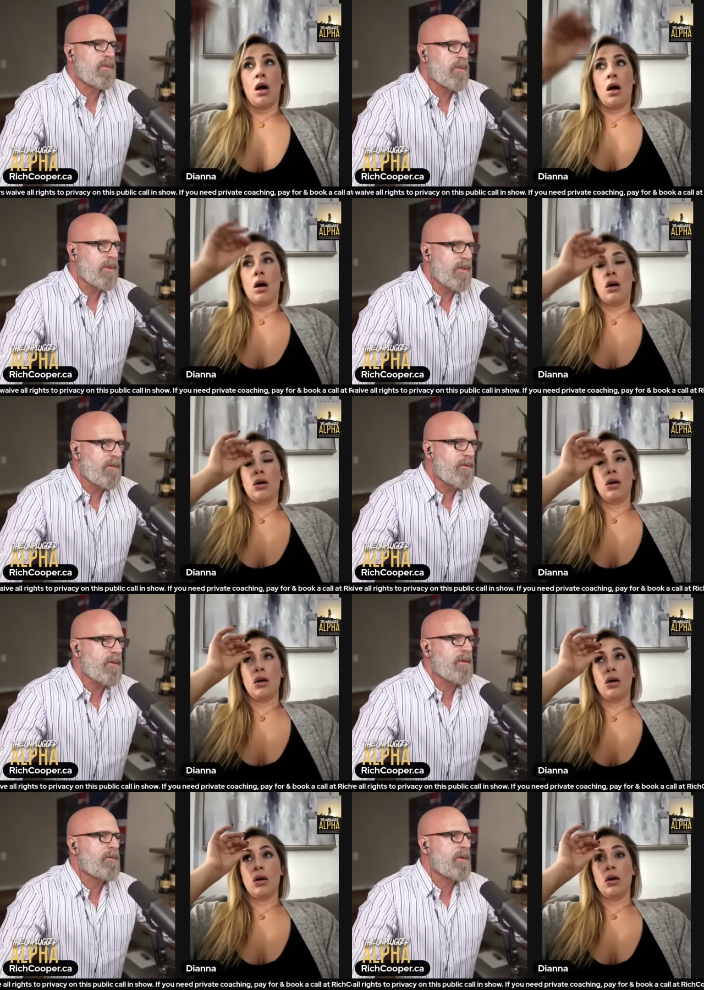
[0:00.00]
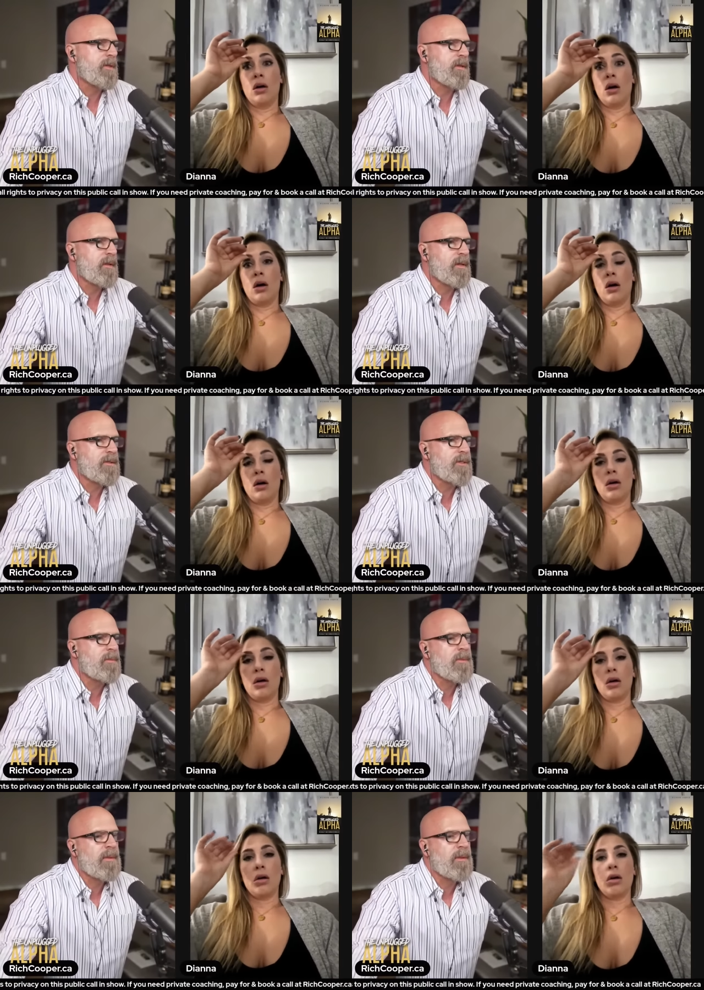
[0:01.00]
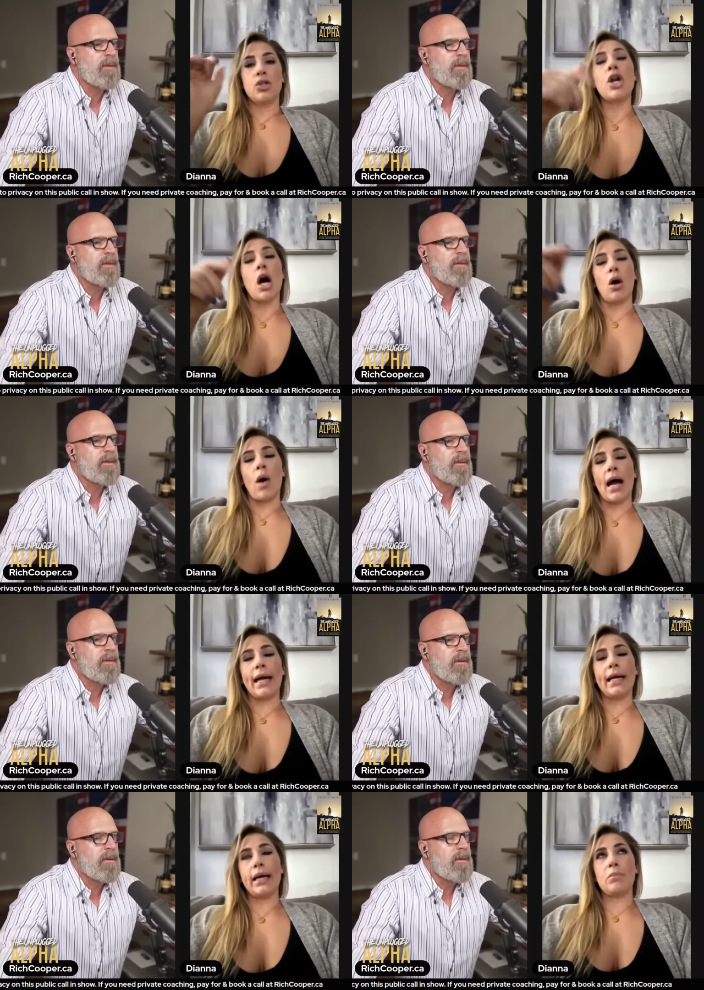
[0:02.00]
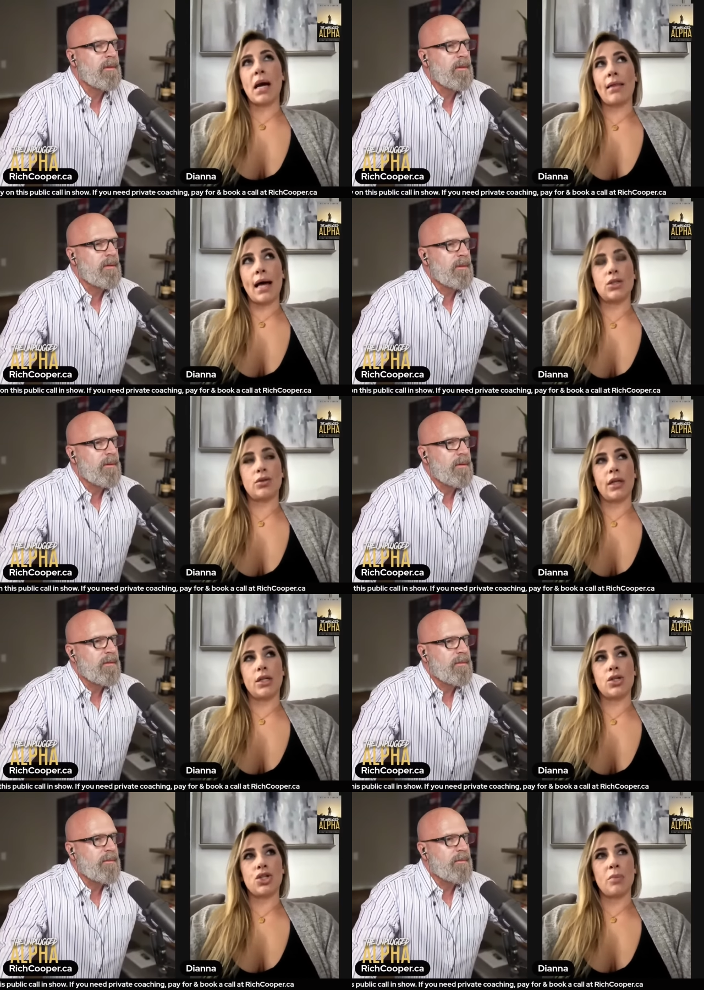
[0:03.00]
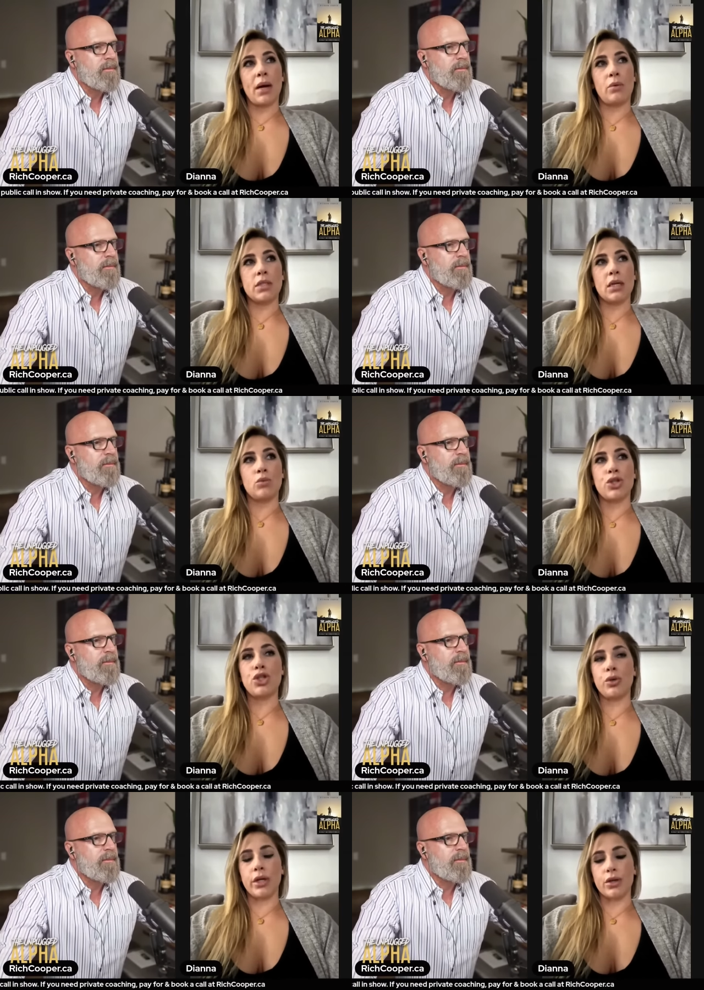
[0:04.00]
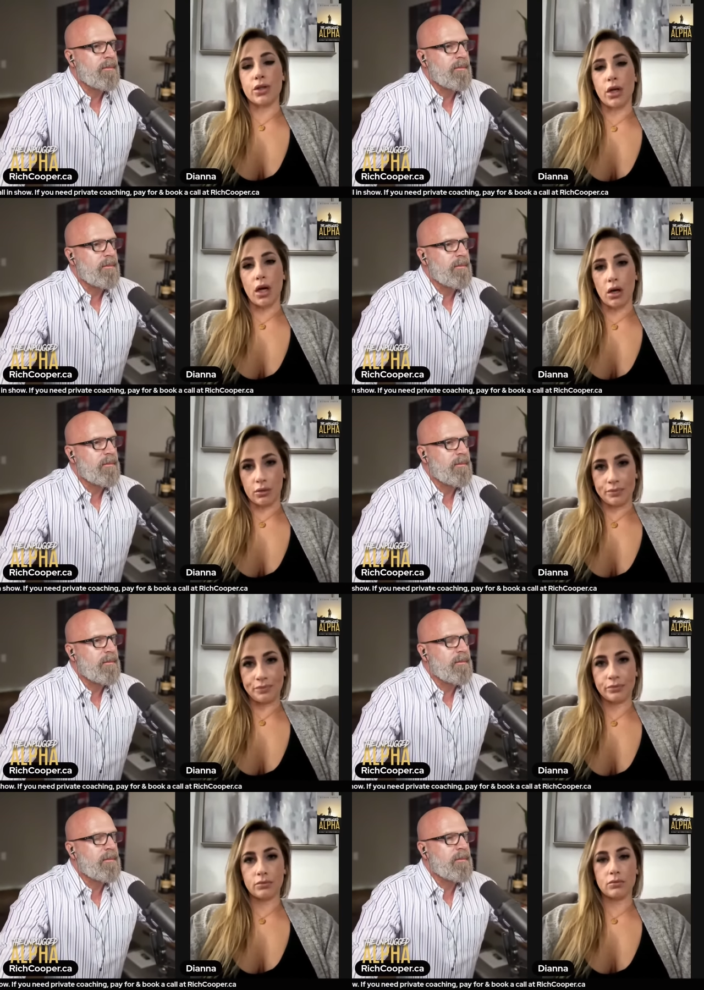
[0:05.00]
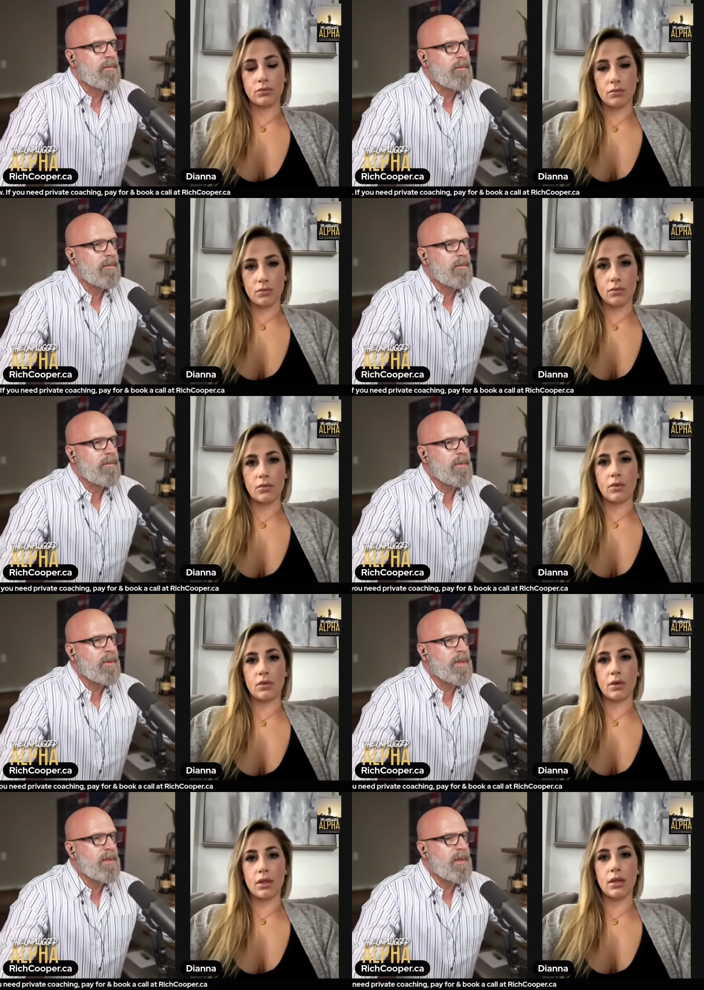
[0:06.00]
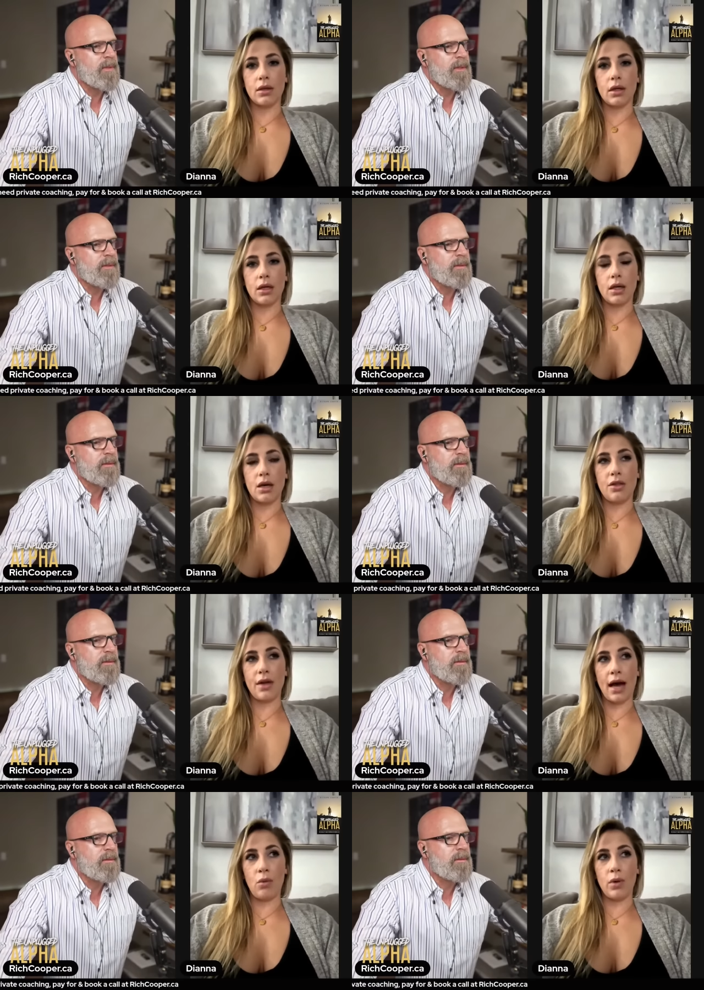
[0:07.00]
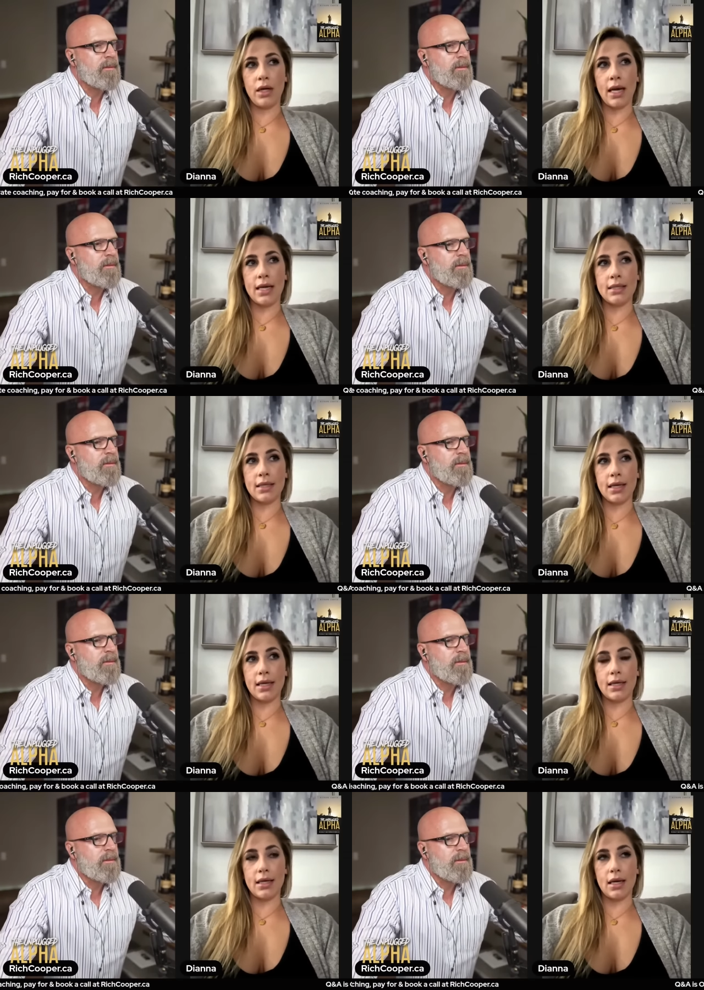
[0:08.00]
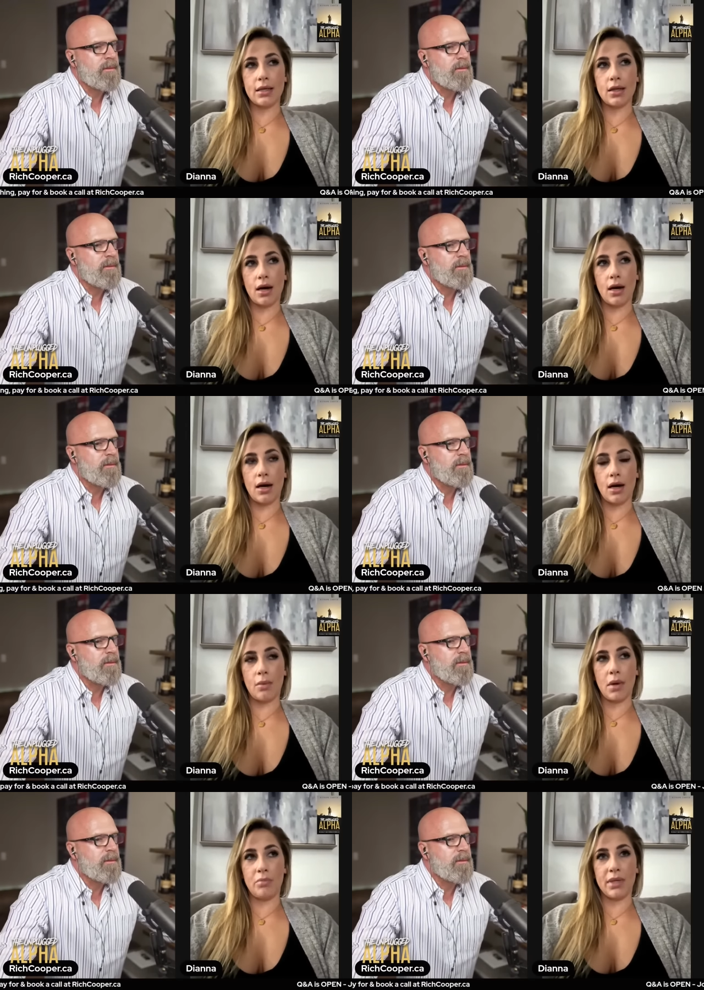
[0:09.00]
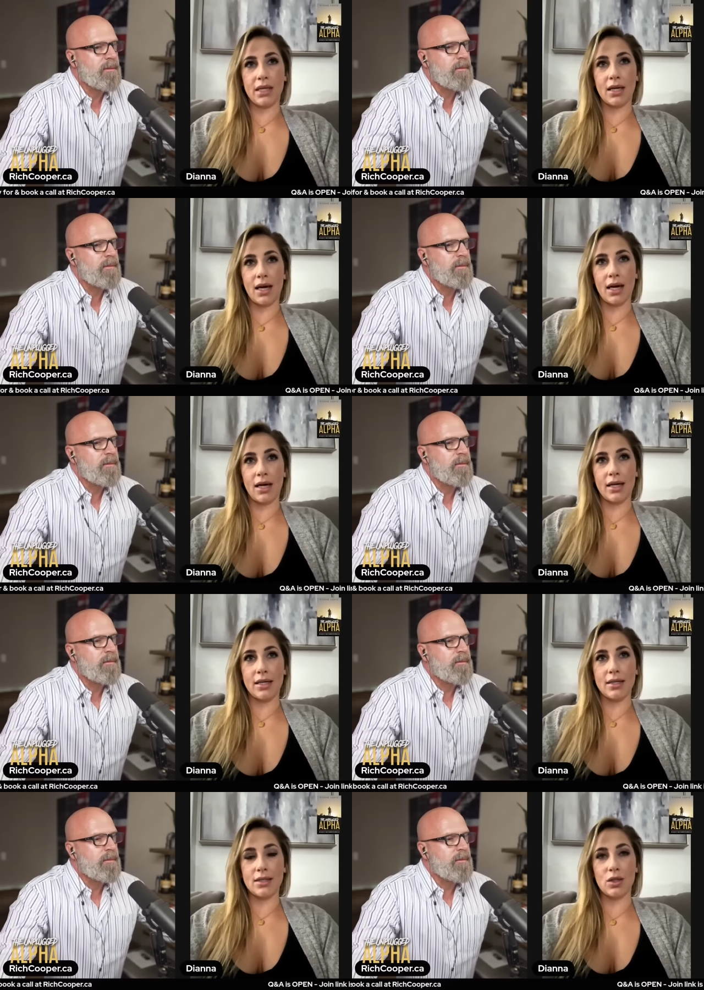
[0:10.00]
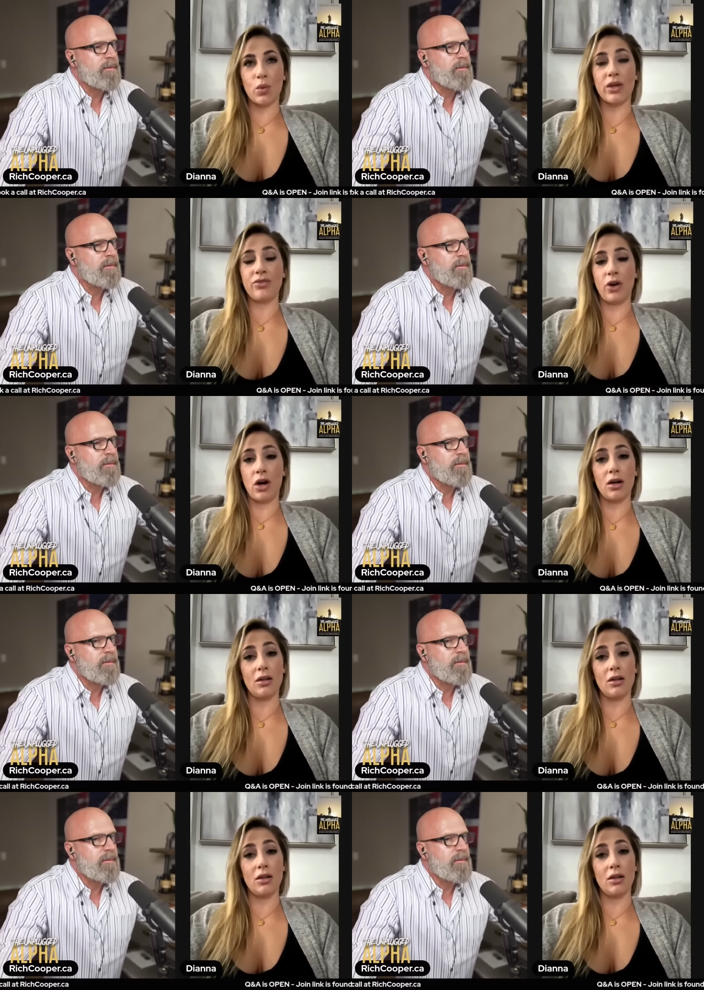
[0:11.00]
Speaker 1: worthy for, for anything longer term? No, I, my last relationship I was in was two years ago.
Speaker 2: Mm-hmm. And why did that one end?
Speaker 1: That one ended um, because we fought a